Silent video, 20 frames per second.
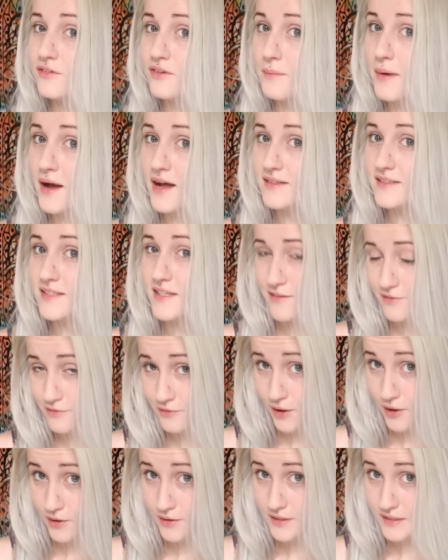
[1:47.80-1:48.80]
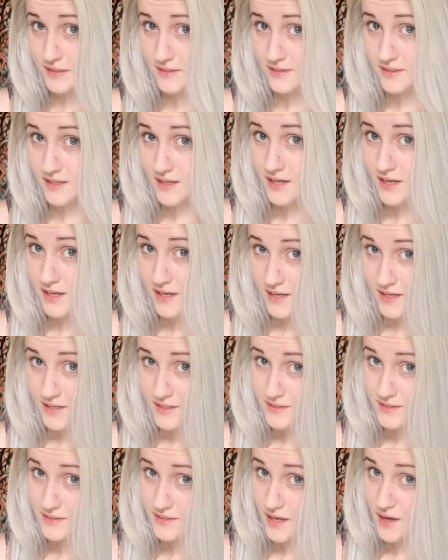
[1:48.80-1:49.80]
from Arctic Fox.
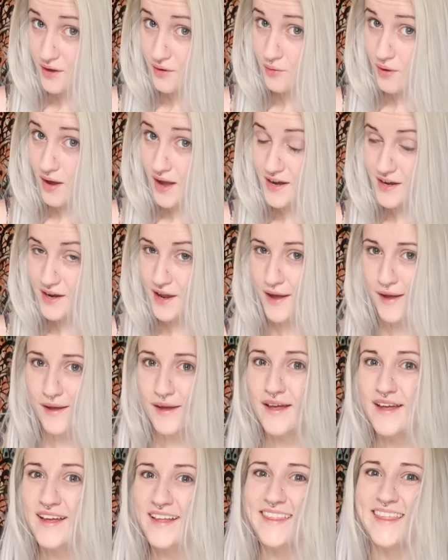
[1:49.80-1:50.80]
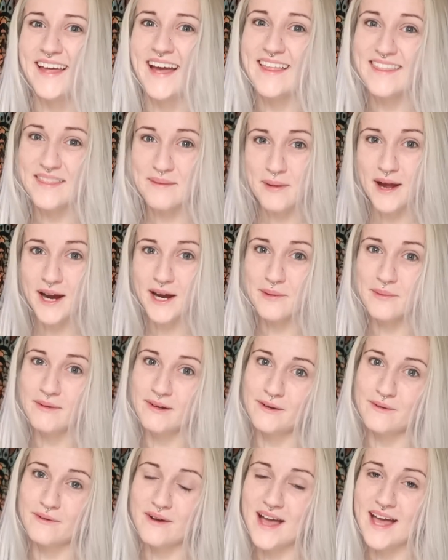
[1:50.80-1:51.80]
So I know that the
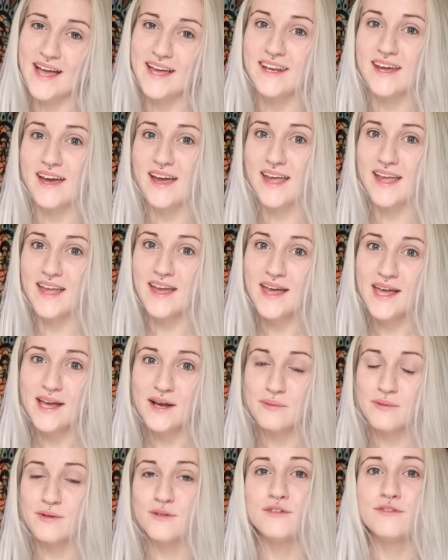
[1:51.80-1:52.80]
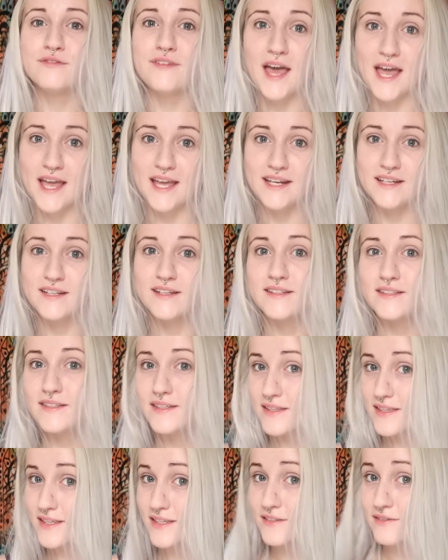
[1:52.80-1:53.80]
Periwinkle hair dye will fade
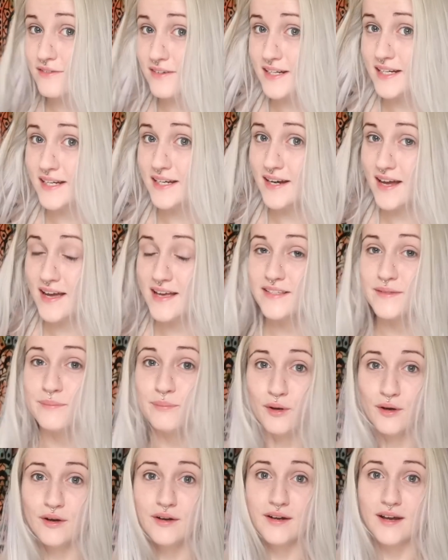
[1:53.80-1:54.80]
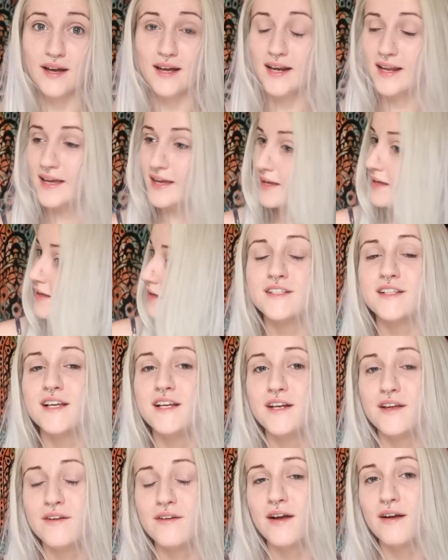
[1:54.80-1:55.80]
to this really nice blonde colour, because I
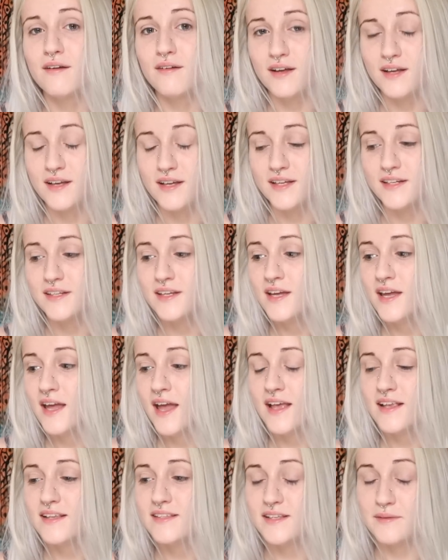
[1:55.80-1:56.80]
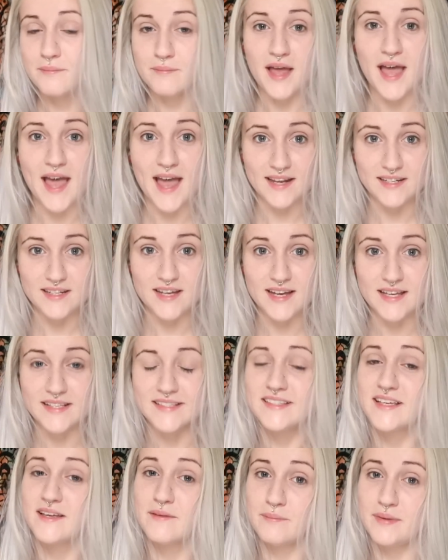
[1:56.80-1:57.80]
know how hard some hair dyes
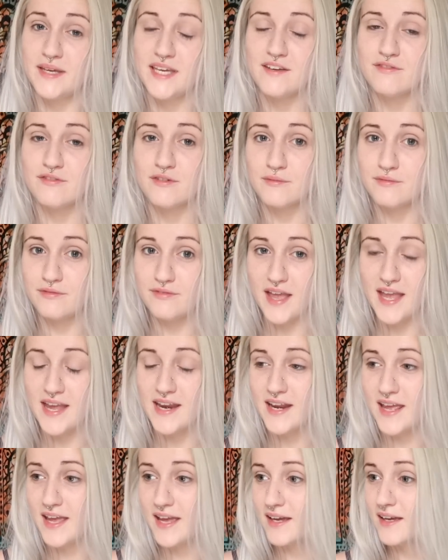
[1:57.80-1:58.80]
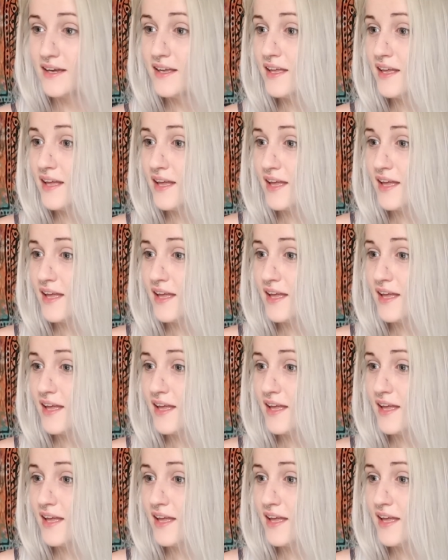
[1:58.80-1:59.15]
can be from fading,